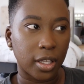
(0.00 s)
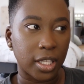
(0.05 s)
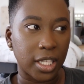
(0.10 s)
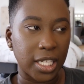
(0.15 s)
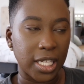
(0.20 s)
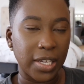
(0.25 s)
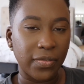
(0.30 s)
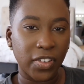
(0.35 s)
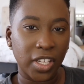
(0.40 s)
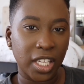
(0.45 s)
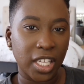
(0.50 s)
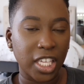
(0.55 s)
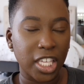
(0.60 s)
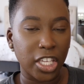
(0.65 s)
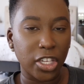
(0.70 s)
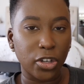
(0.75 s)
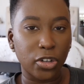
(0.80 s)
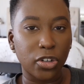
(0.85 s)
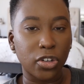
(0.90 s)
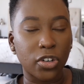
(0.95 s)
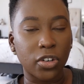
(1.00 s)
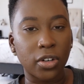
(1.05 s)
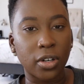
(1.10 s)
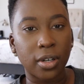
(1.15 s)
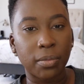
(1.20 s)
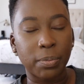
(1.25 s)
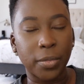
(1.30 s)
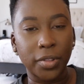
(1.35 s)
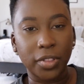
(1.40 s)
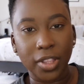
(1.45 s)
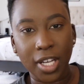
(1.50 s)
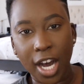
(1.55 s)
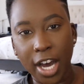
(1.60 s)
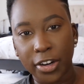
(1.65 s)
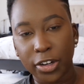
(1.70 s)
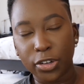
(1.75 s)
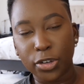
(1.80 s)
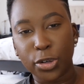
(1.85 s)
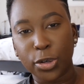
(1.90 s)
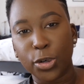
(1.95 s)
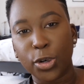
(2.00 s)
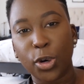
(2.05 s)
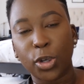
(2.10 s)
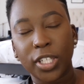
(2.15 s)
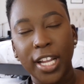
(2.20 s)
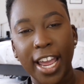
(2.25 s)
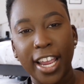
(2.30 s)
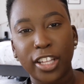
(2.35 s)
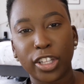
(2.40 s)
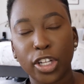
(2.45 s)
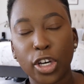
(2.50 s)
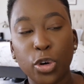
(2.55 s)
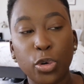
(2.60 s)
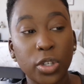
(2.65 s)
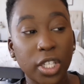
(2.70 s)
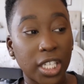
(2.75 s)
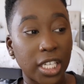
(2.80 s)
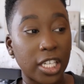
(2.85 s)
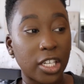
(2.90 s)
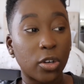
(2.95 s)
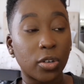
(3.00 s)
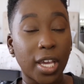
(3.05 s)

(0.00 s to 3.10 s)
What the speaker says: even keel, methodical, like low key.